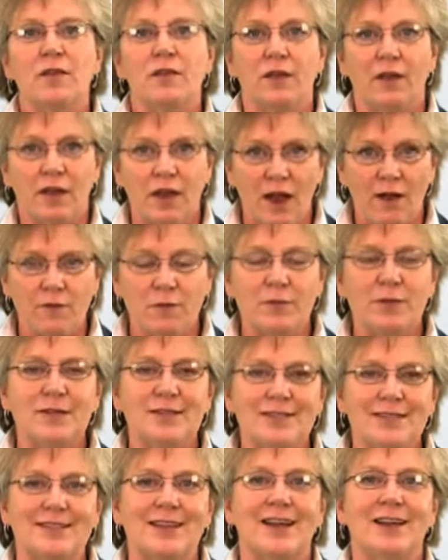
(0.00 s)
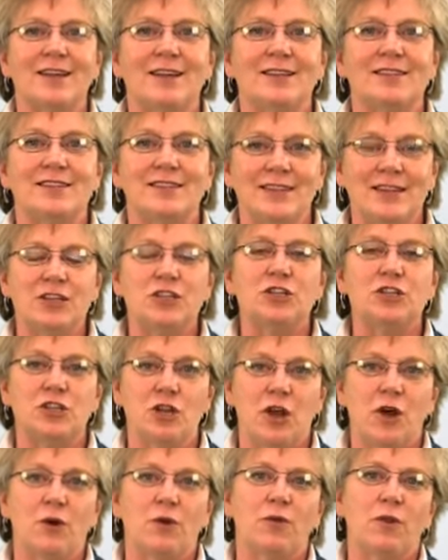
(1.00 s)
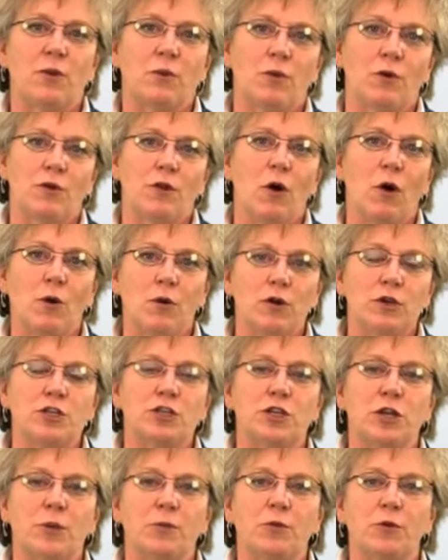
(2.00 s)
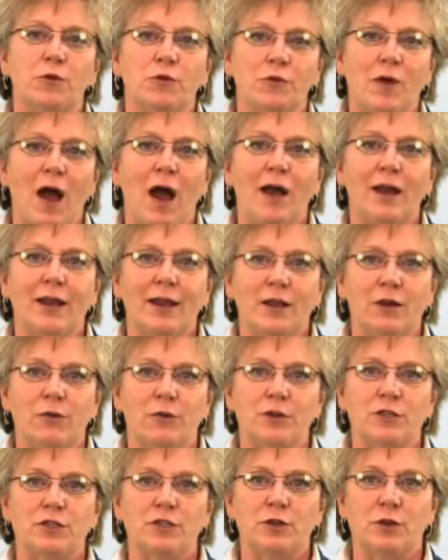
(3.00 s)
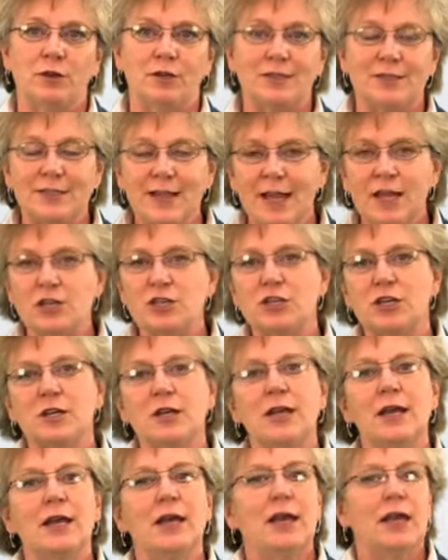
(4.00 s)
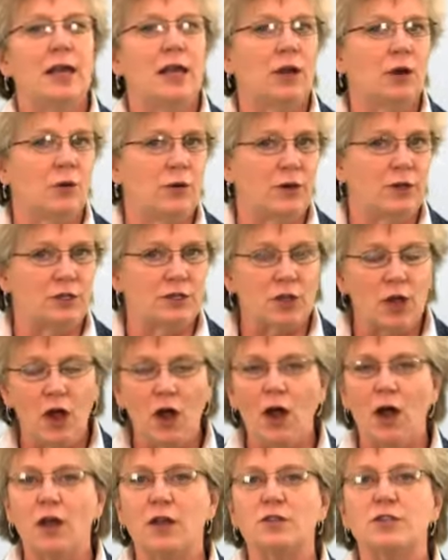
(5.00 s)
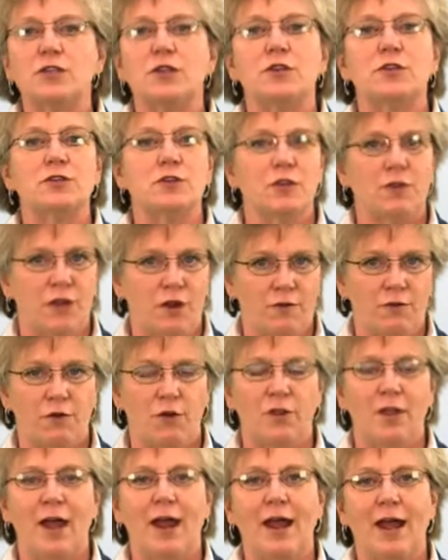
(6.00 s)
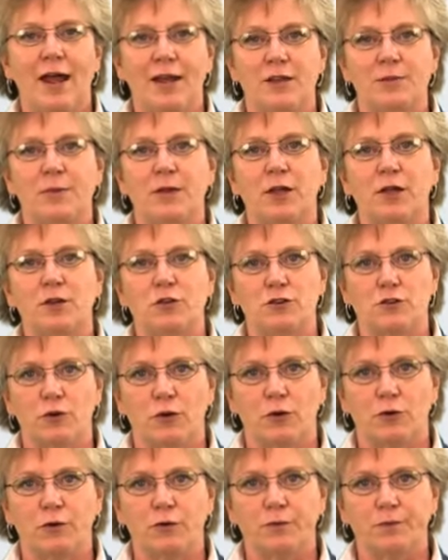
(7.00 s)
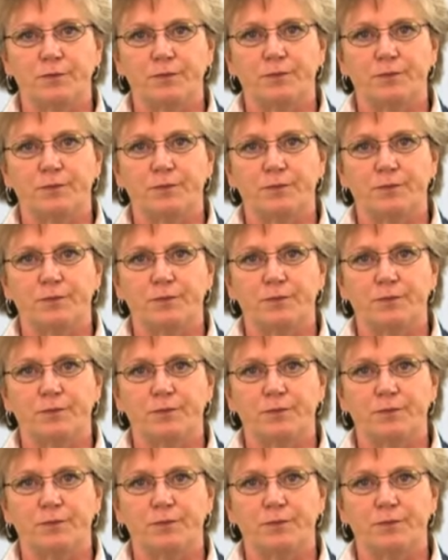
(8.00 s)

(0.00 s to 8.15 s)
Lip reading: the government studies did show that with ownership you've got increased utilization, increased costs, so therefore that had to be controlled.